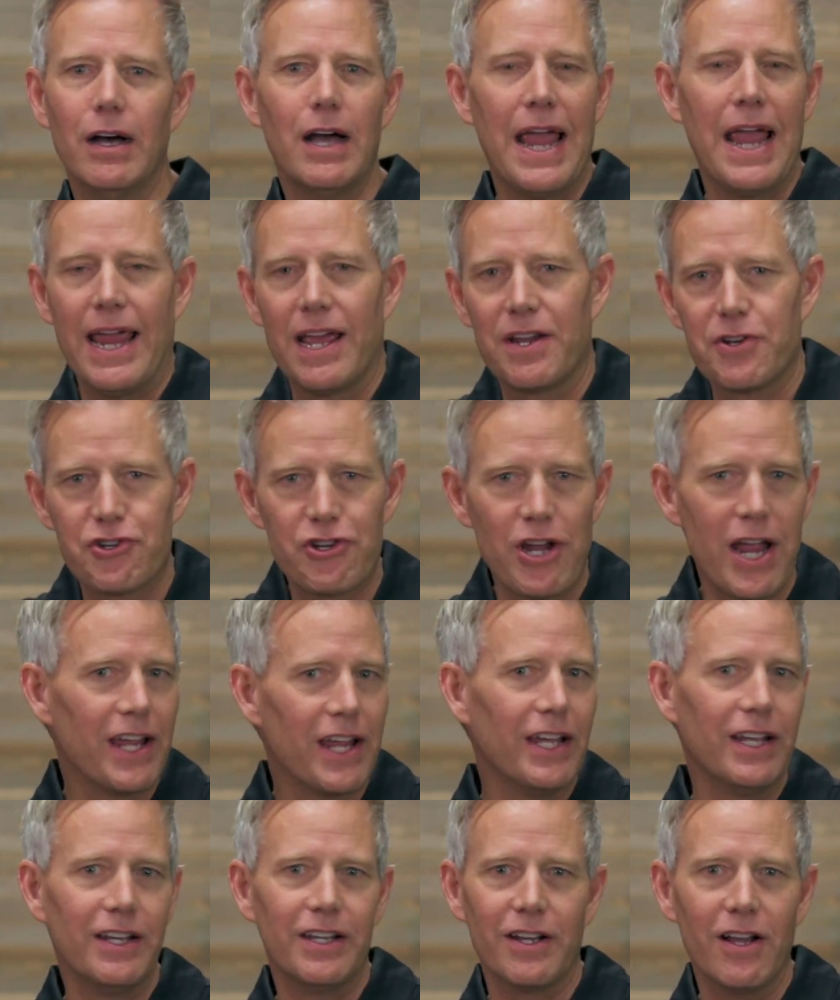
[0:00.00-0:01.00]

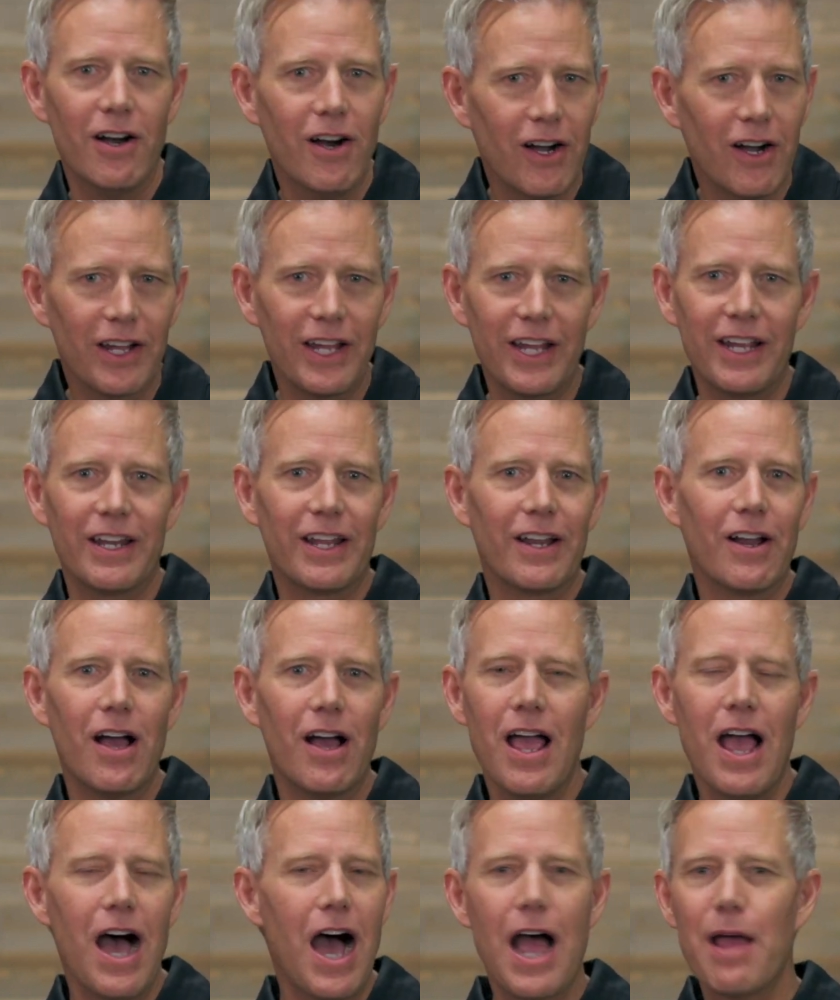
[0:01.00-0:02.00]
handshaking and hugging, and
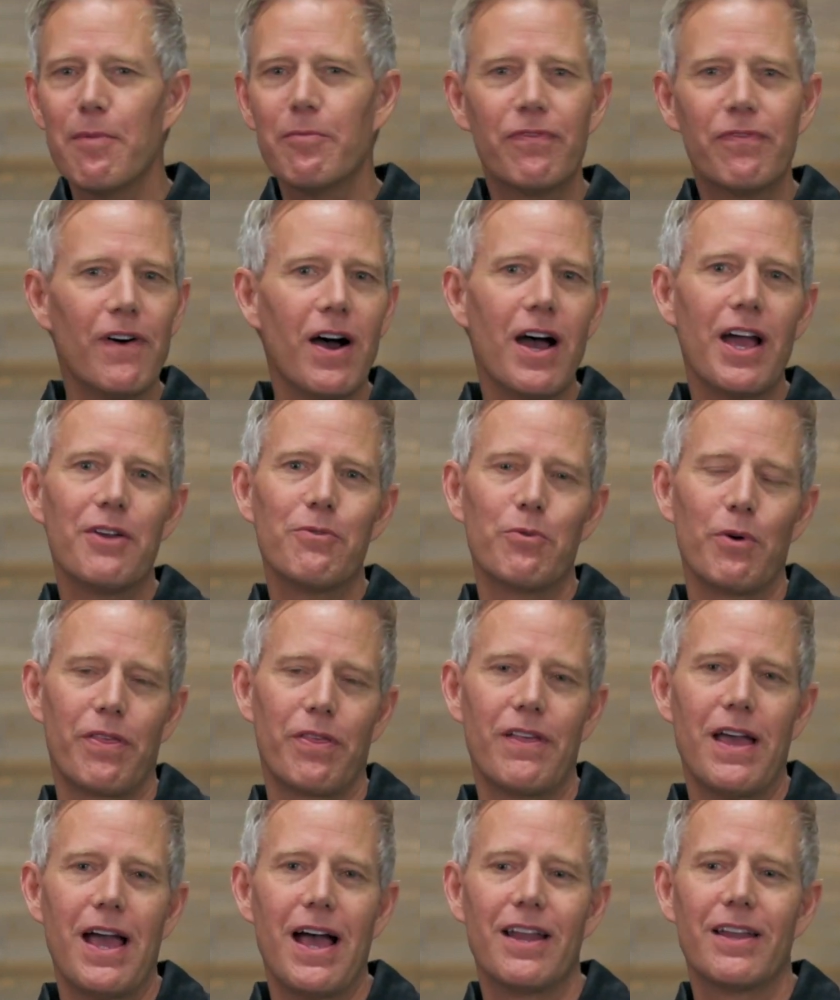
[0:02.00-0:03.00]
I'm fine
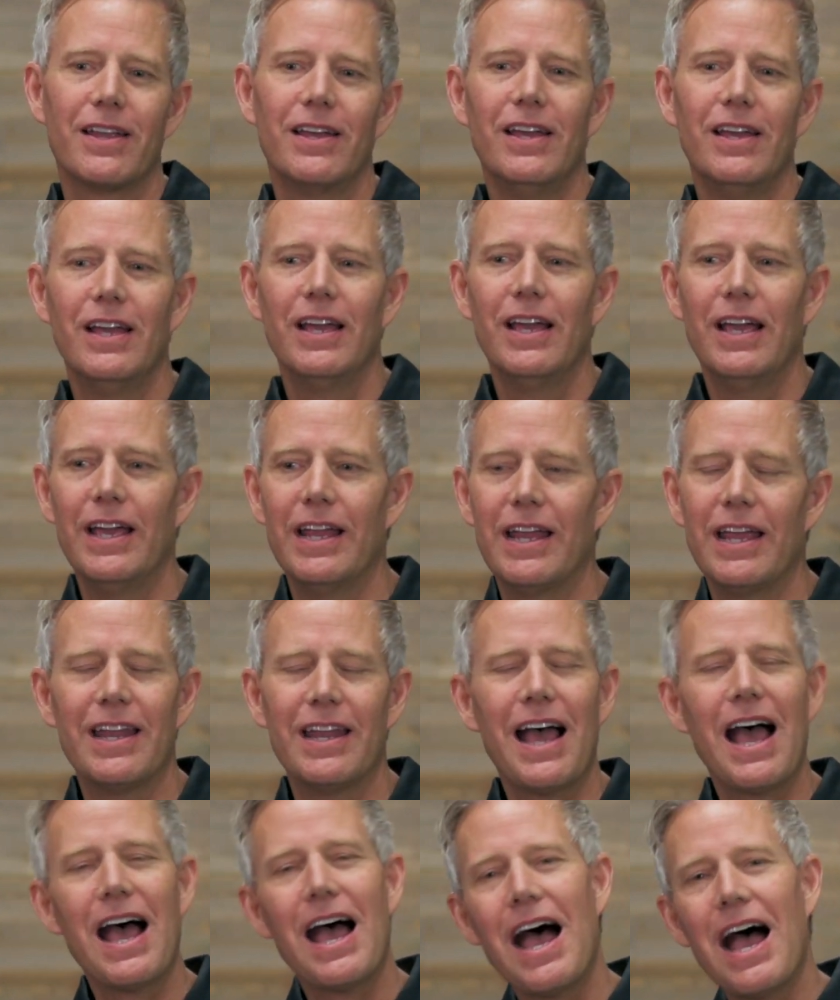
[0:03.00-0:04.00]
with that.
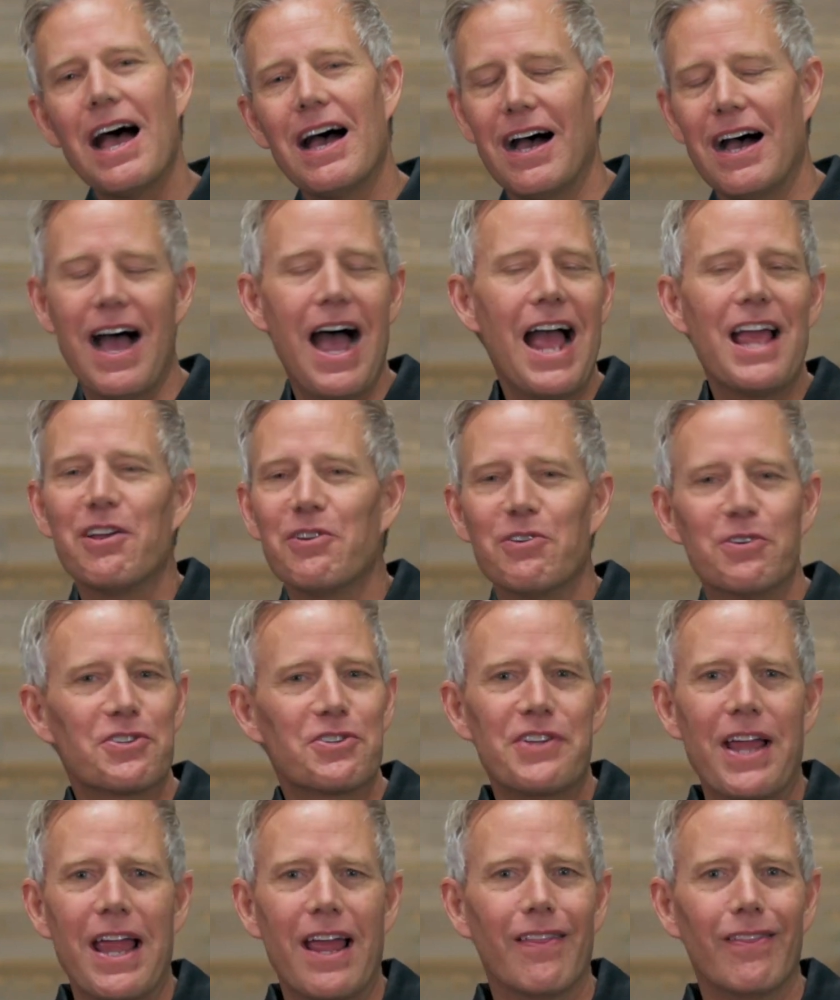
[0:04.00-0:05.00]
And I
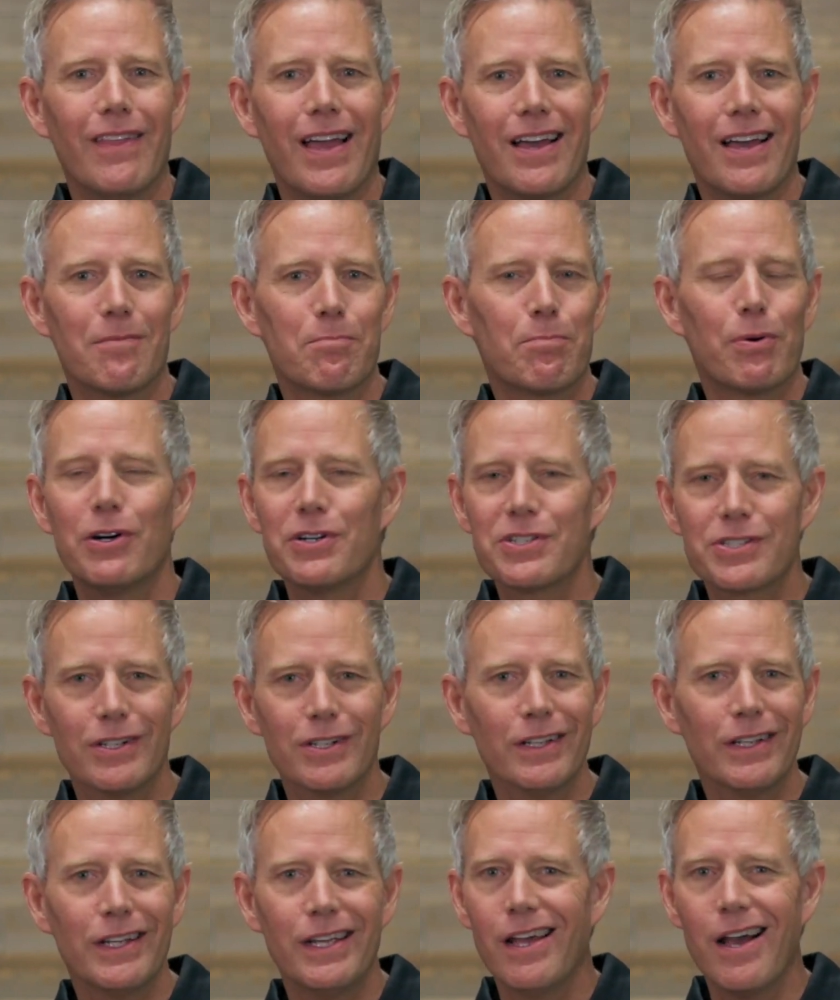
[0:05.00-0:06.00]
understand that.
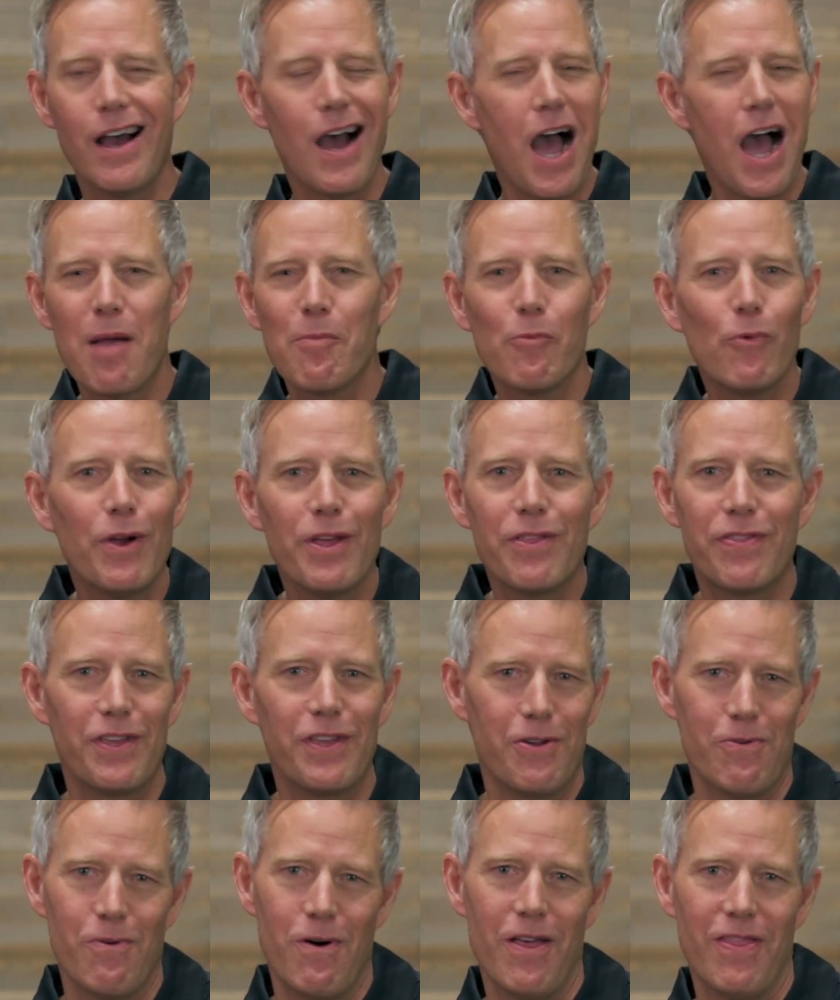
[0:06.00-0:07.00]
Personally, I'm with
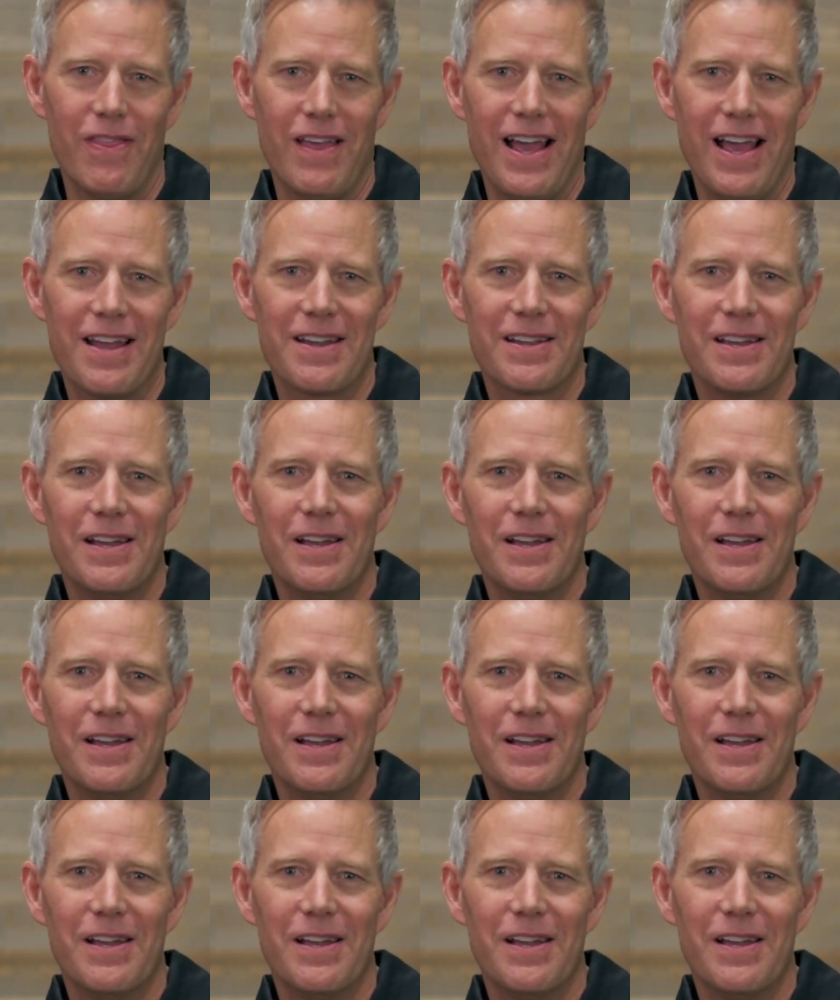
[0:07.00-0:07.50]
you on that.